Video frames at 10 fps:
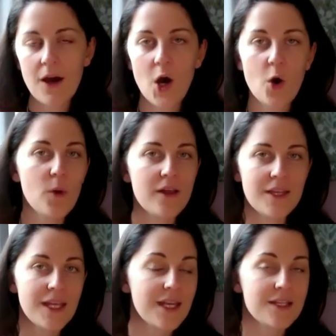or whether
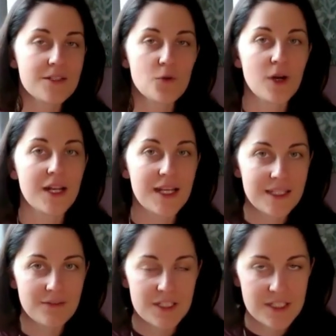it is for an
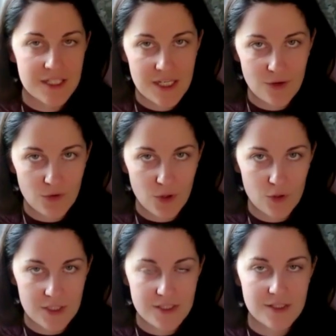investee of
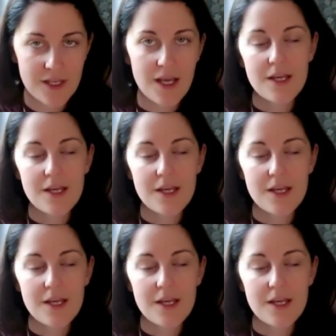yours.